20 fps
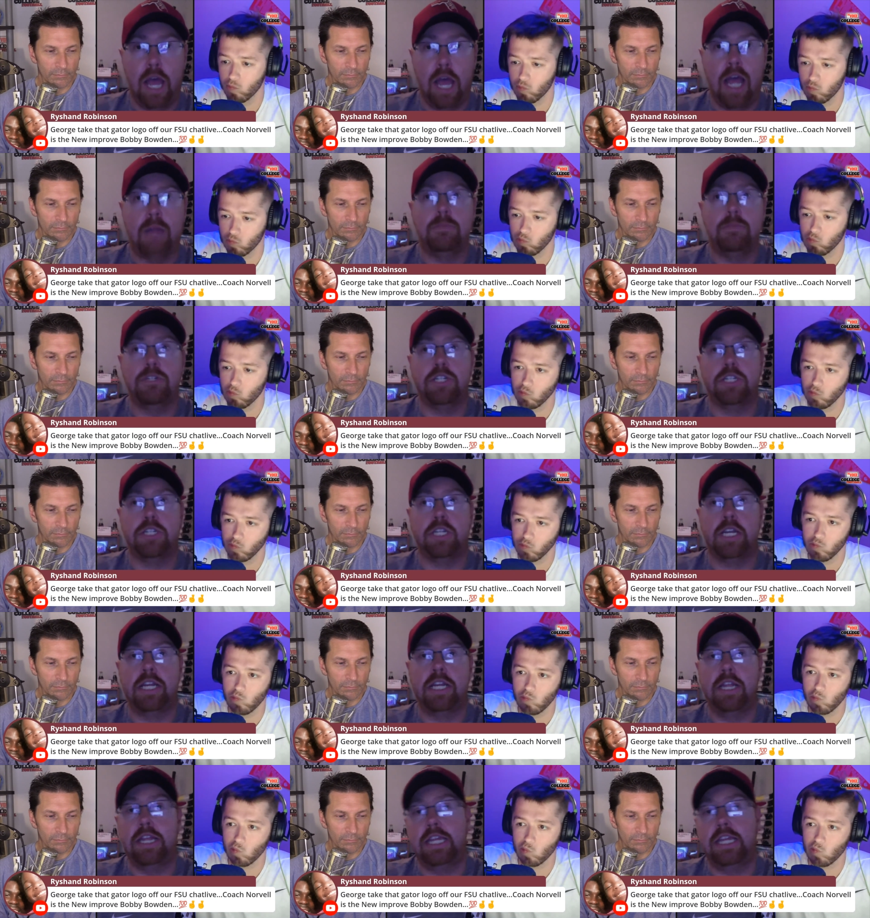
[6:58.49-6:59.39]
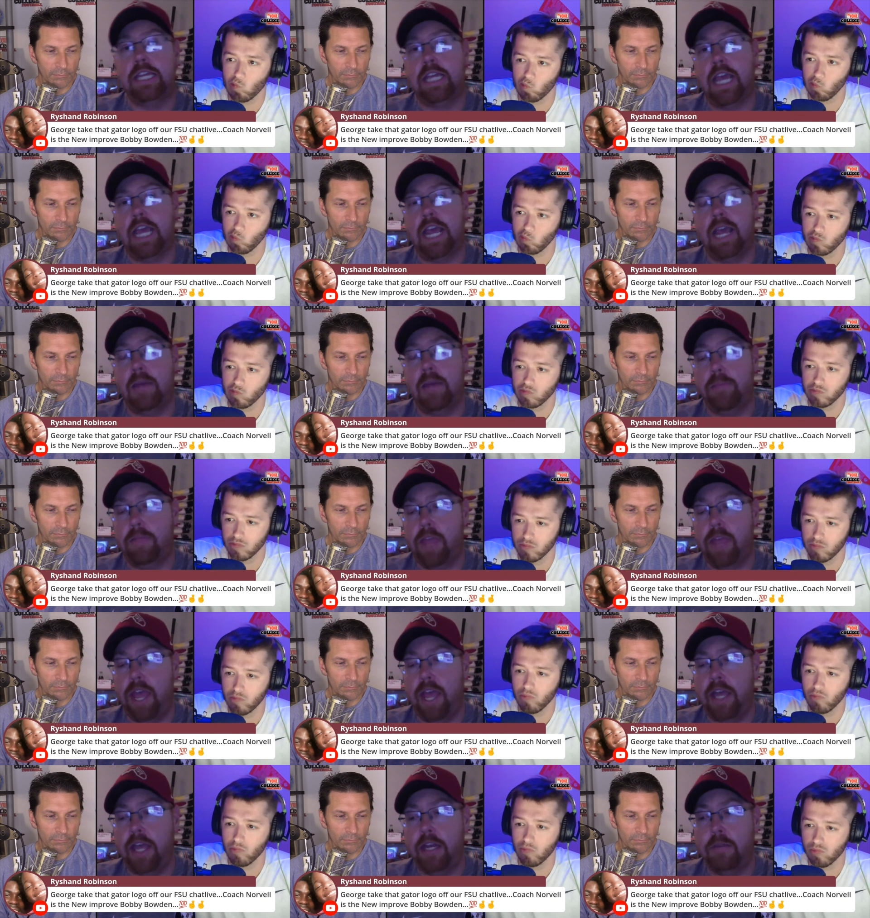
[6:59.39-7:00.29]
Speaker 1: I'm just in the camp
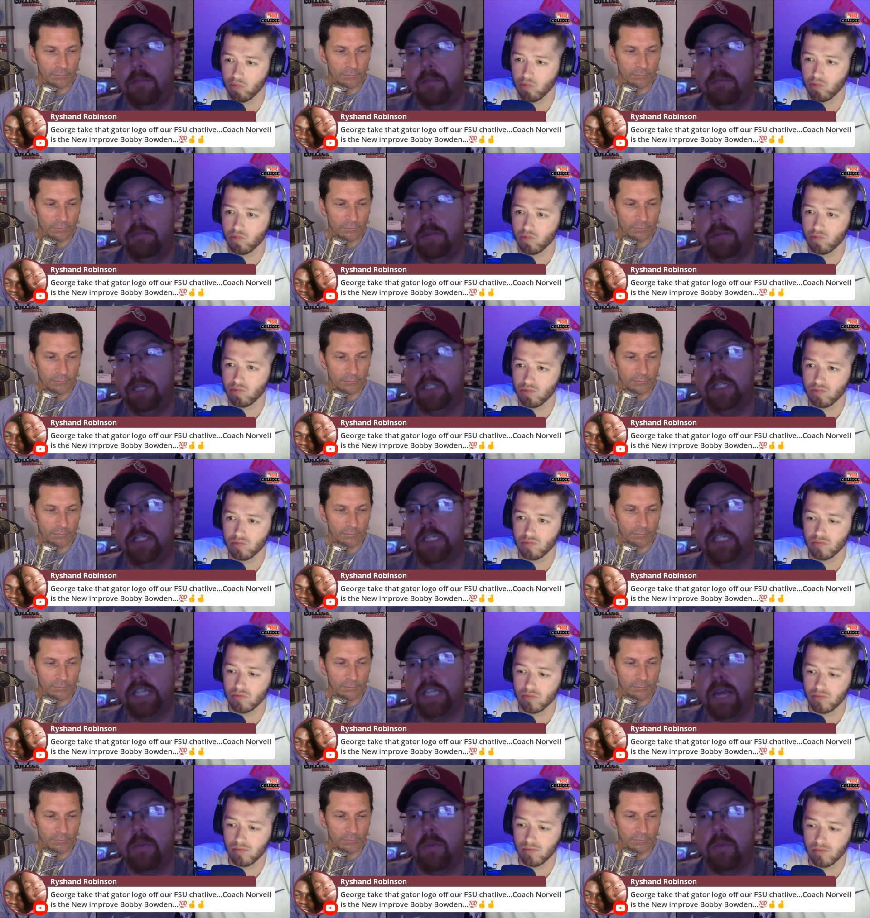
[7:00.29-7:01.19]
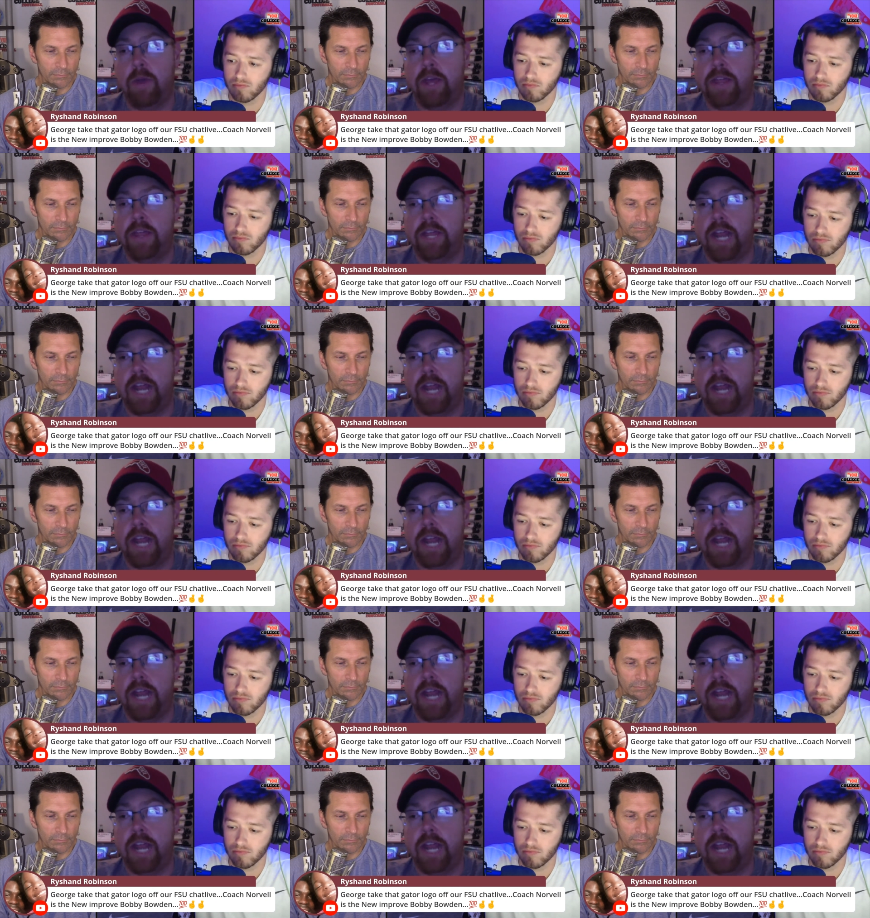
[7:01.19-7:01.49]
that, much the same